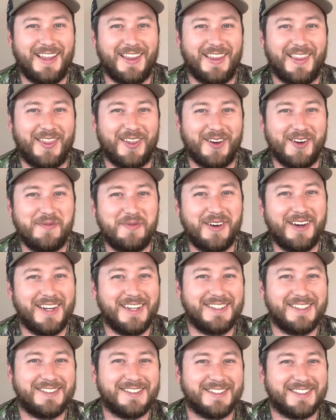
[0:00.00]
Third
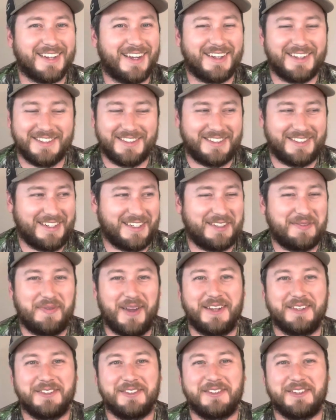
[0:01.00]
place was like 6
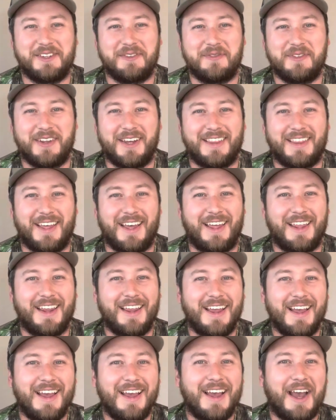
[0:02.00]
pounds or something like that.
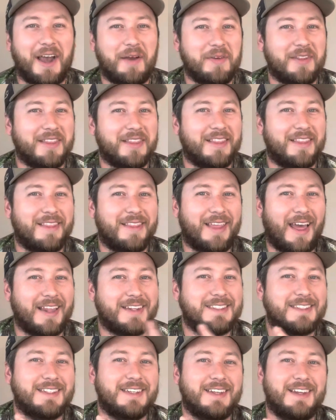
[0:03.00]
I mean,
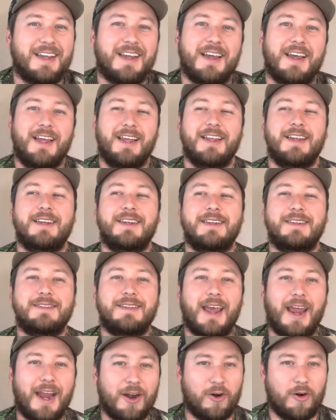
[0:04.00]
that's
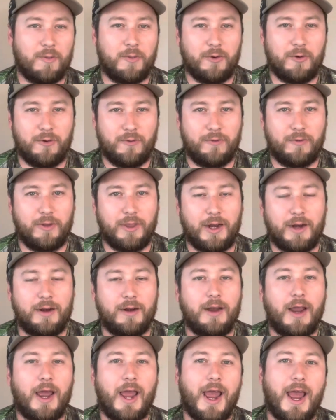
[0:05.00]
terrible for there.
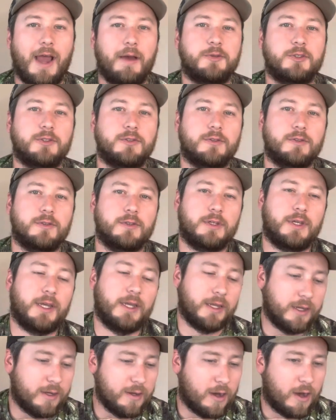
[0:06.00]
Absolutely
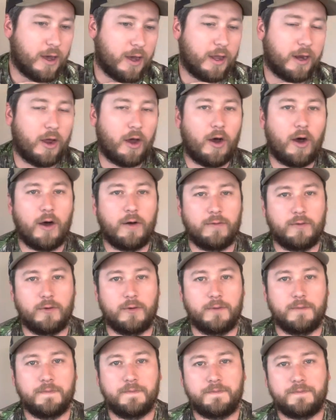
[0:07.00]
god
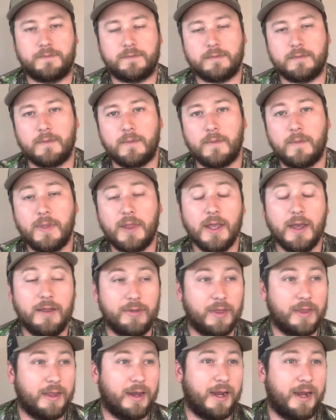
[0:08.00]
awful. And
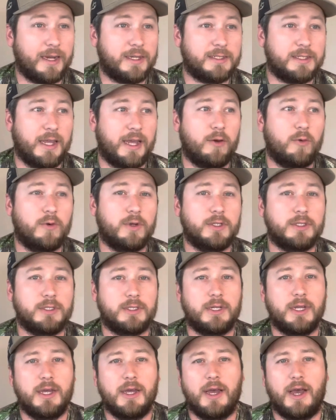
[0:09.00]
then the next day was,
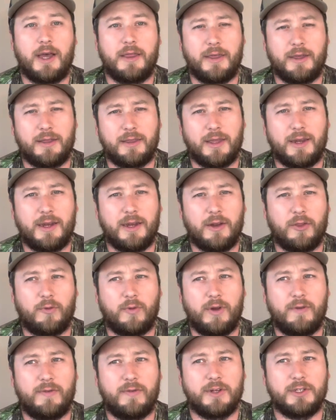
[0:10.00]
I think they did a
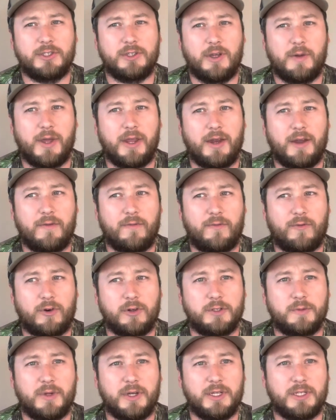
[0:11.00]
3 fish limit, and
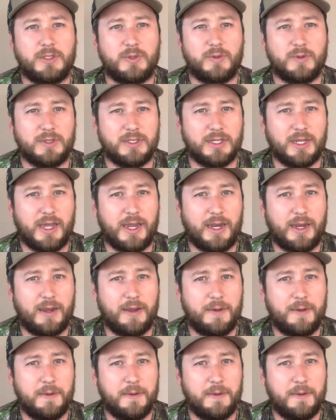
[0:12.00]
first place was like